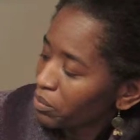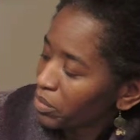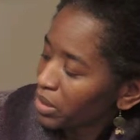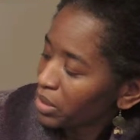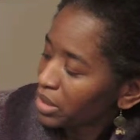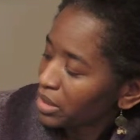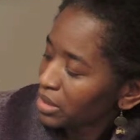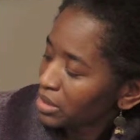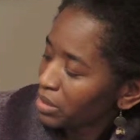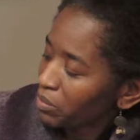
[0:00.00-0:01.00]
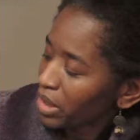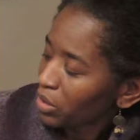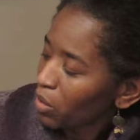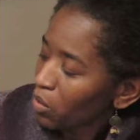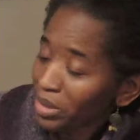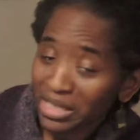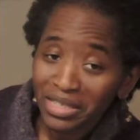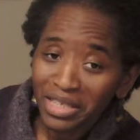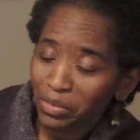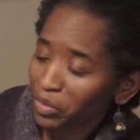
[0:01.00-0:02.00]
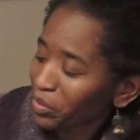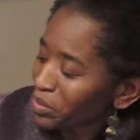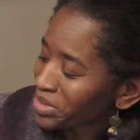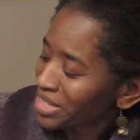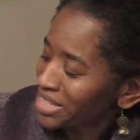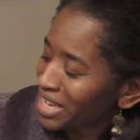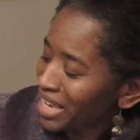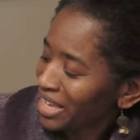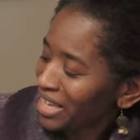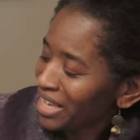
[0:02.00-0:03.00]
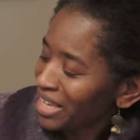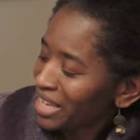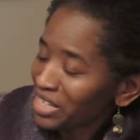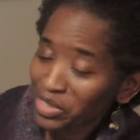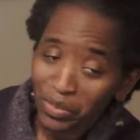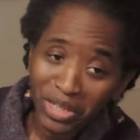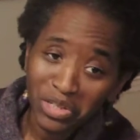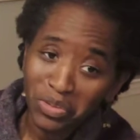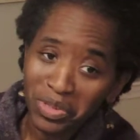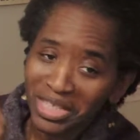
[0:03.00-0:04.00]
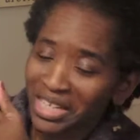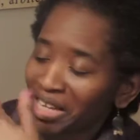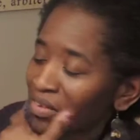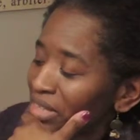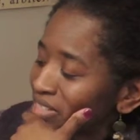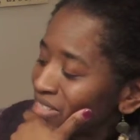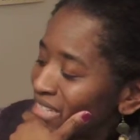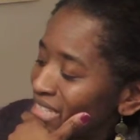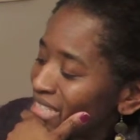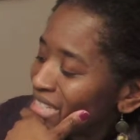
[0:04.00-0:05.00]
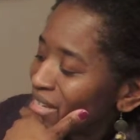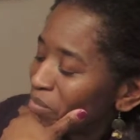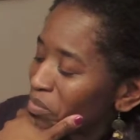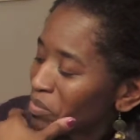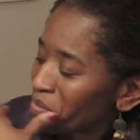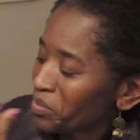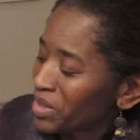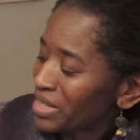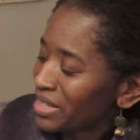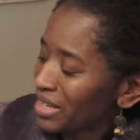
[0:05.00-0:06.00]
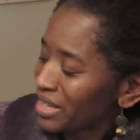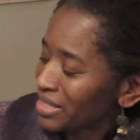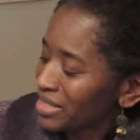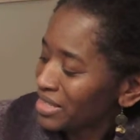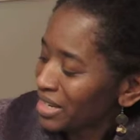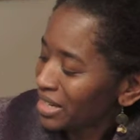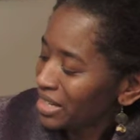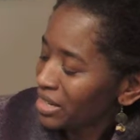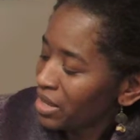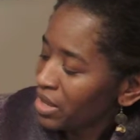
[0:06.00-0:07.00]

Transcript: Marion made homemade cinnamon rolls that day. So interesting now that she is studying.